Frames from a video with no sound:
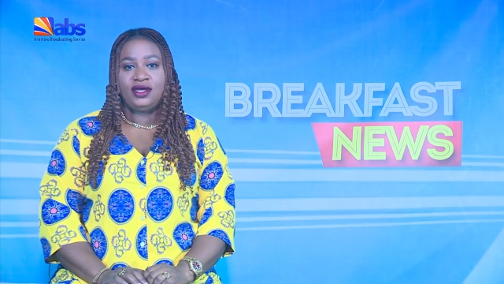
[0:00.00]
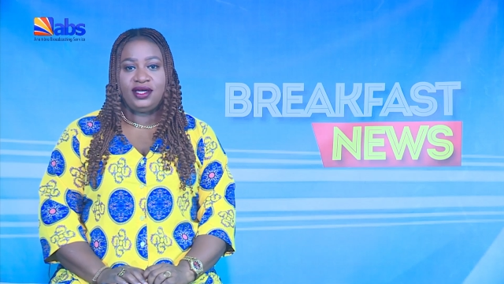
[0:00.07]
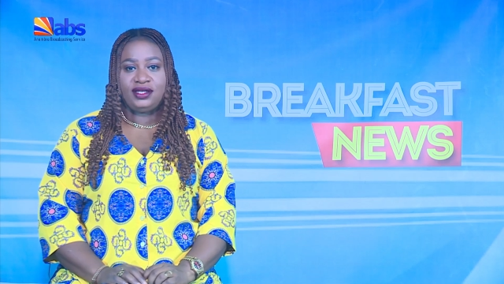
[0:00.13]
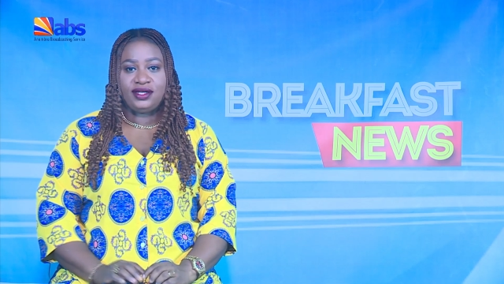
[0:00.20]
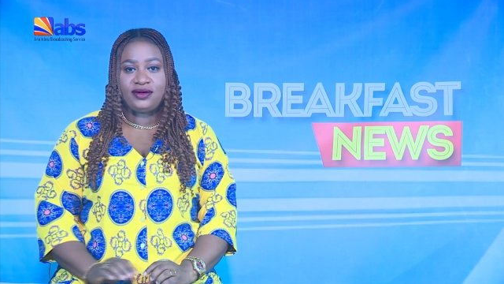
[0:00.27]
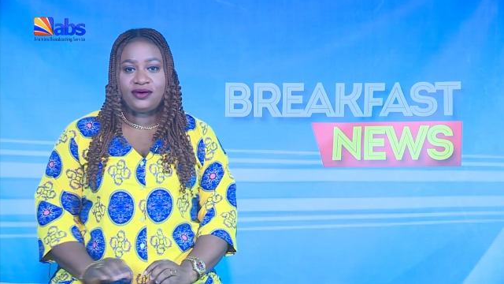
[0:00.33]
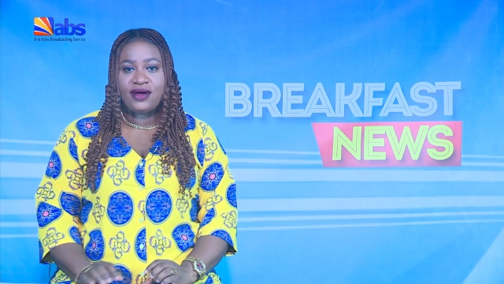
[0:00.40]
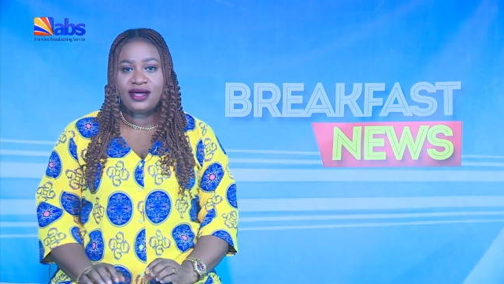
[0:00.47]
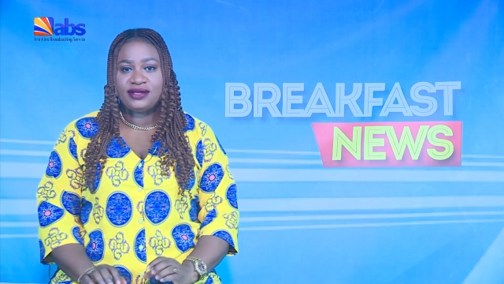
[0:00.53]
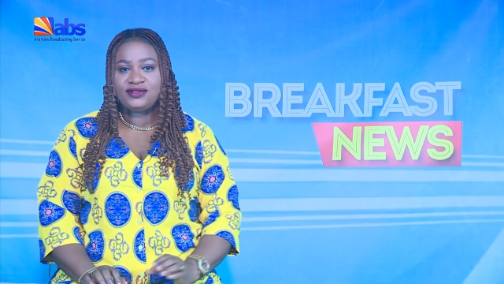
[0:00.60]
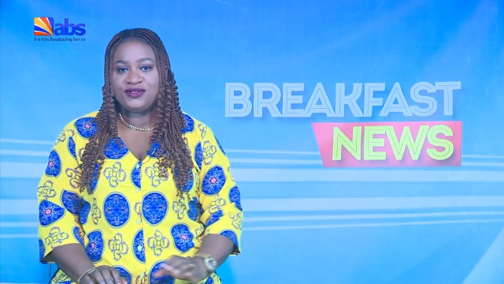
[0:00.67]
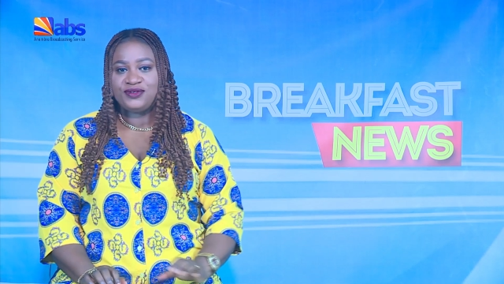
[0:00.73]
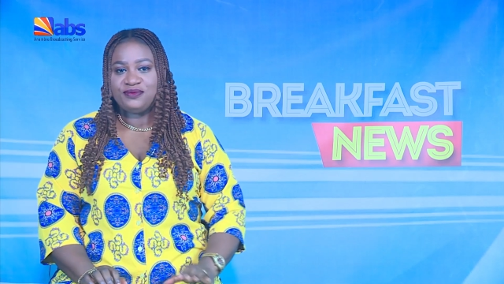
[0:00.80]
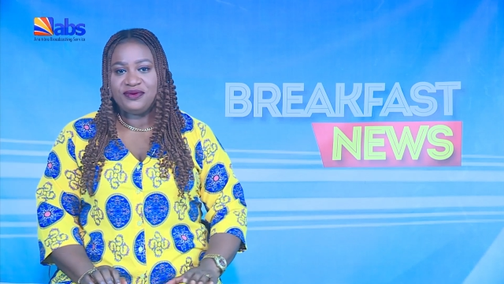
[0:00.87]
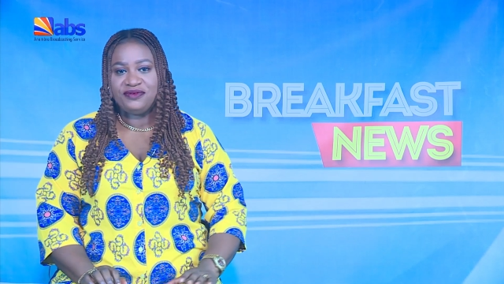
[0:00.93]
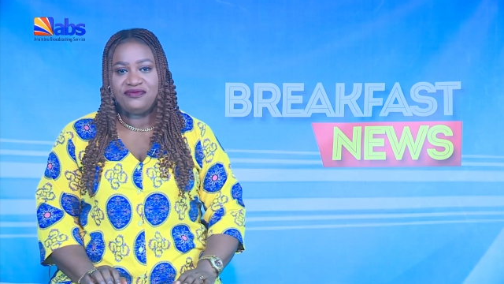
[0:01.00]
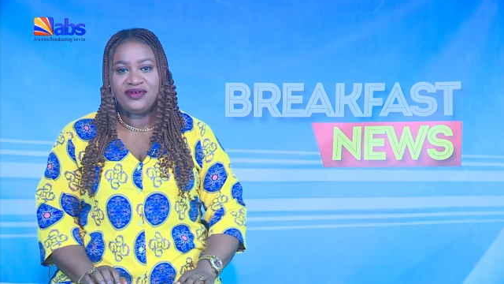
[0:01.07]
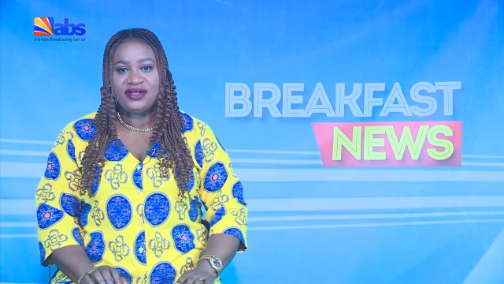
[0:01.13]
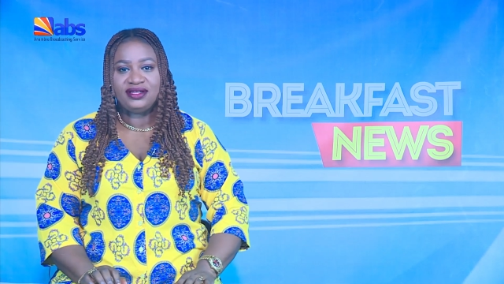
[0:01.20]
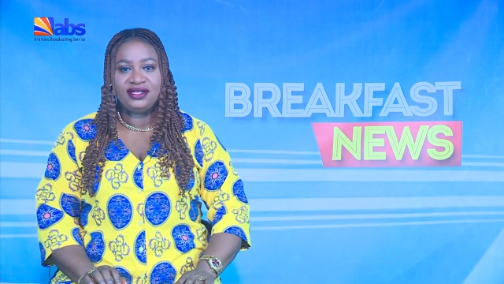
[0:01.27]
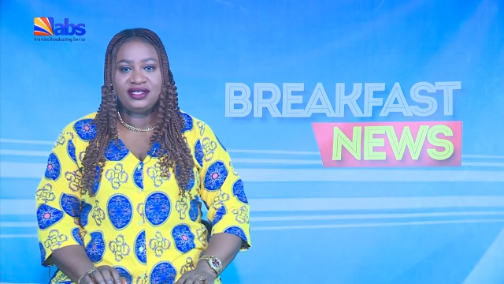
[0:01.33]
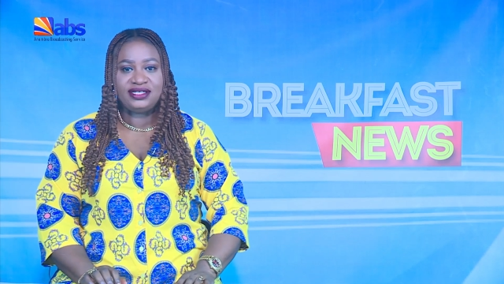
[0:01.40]
In the quest to
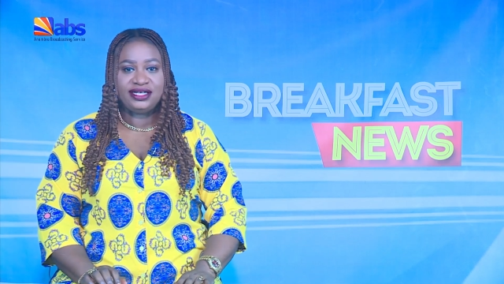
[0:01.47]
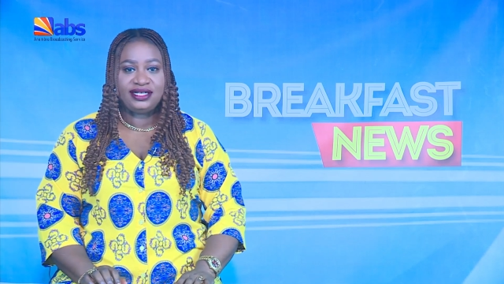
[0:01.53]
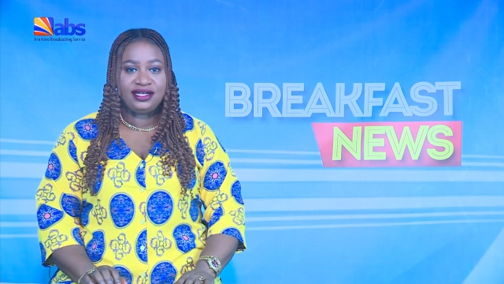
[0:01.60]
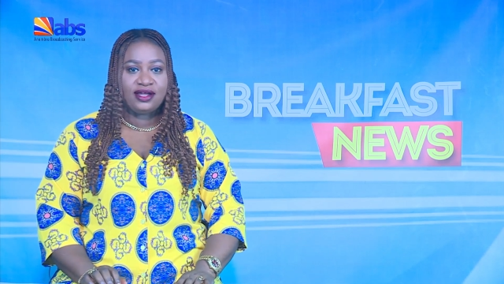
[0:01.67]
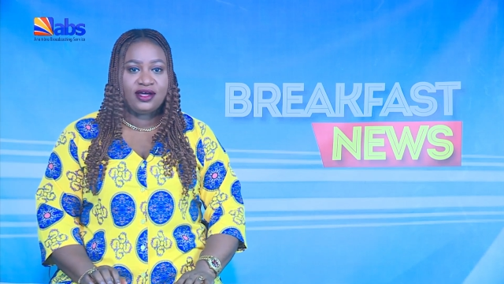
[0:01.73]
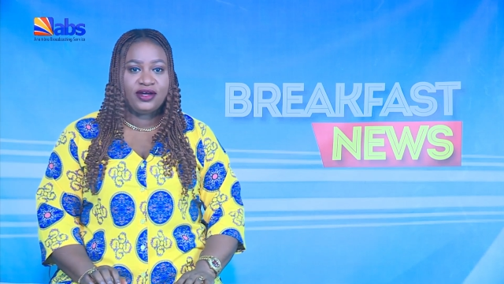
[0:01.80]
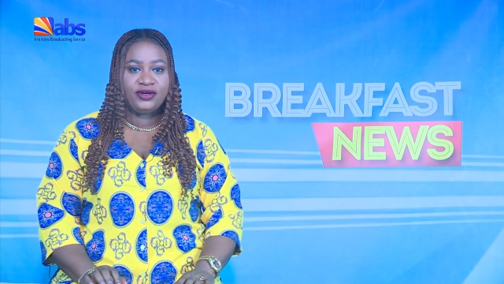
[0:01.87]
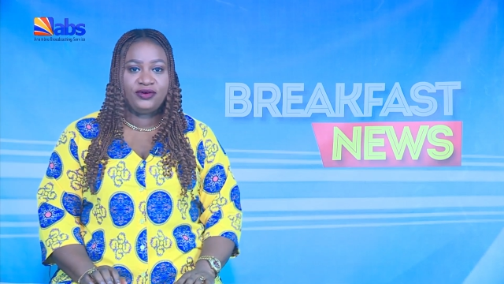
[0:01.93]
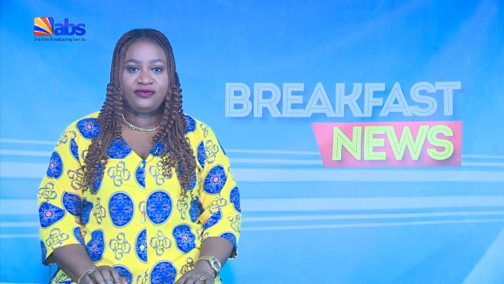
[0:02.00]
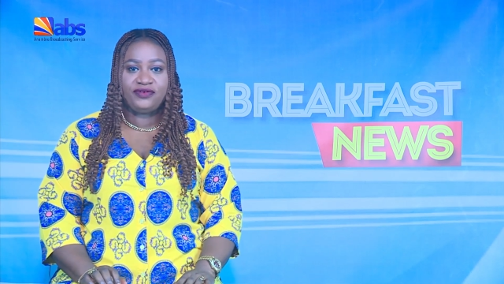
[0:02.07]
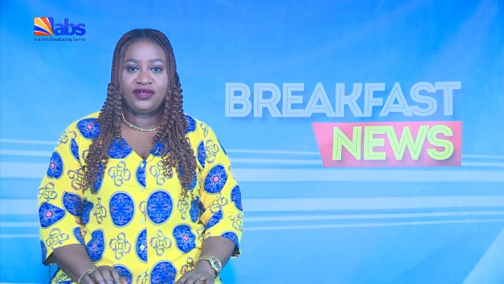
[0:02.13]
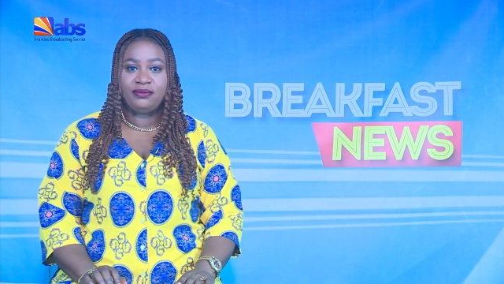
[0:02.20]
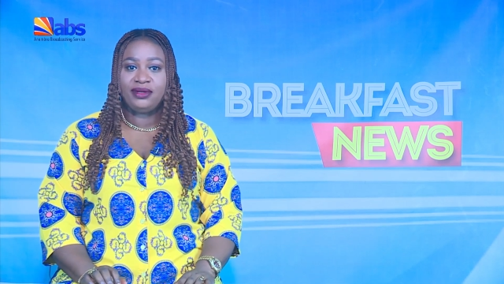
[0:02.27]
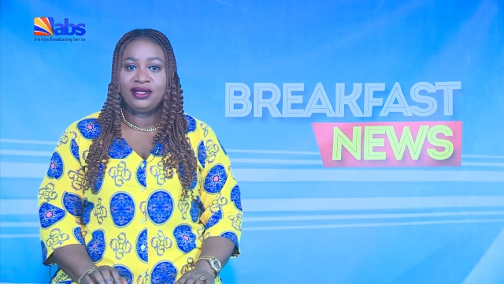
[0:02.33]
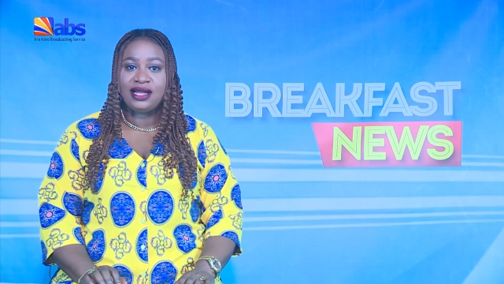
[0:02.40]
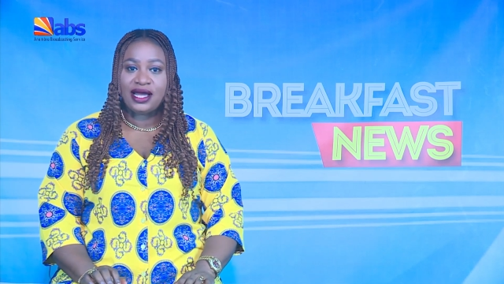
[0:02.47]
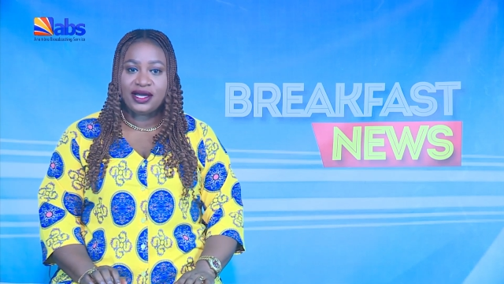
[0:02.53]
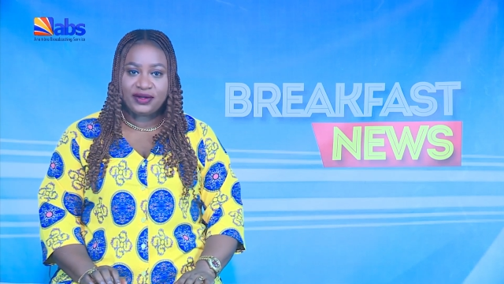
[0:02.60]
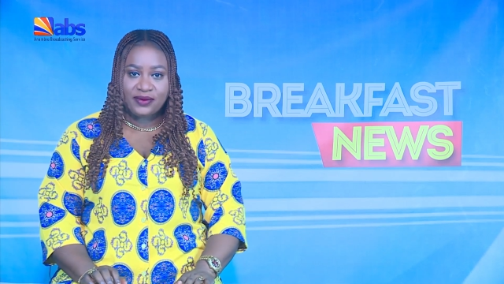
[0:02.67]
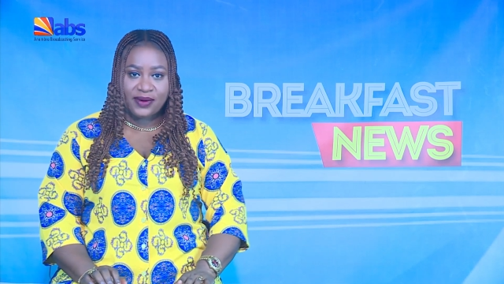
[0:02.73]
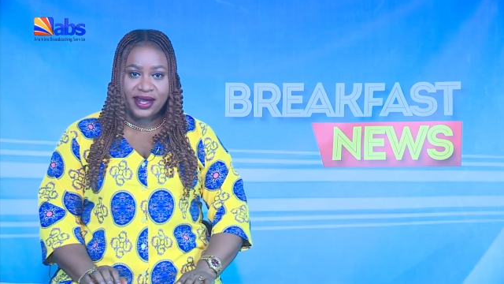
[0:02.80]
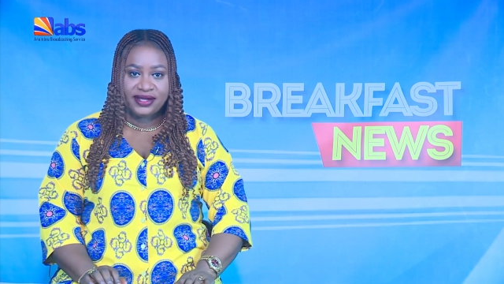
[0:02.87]
prevent the decline of Igbo
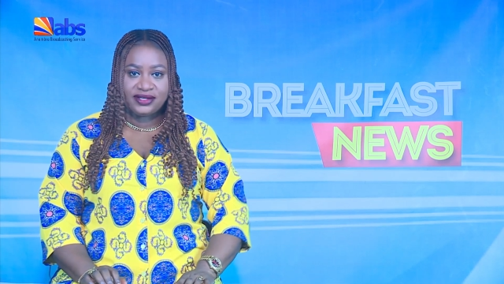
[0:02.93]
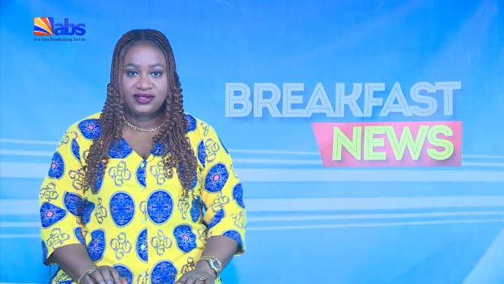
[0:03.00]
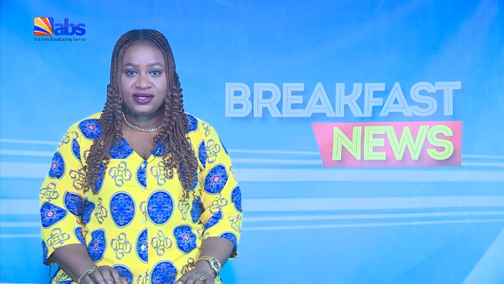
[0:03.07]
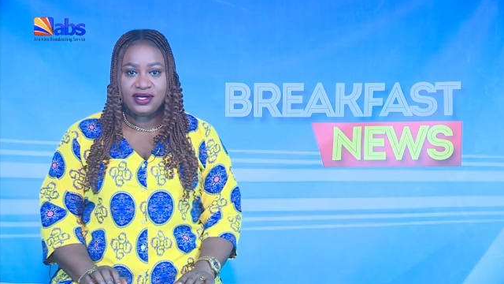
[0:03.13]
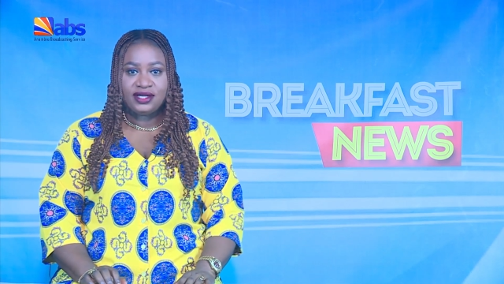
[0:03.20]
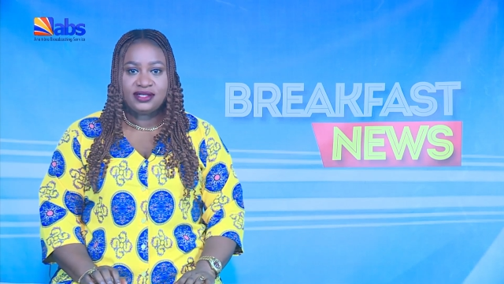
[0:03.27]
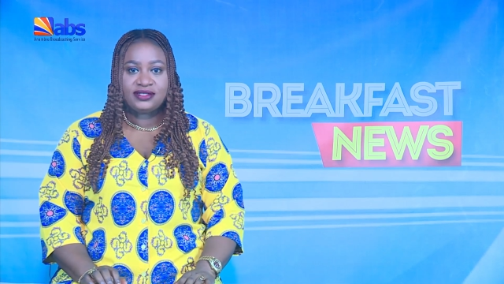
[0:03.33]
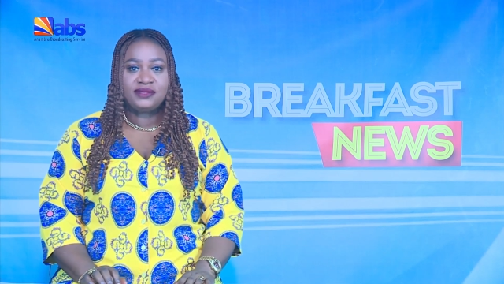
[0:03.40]
language,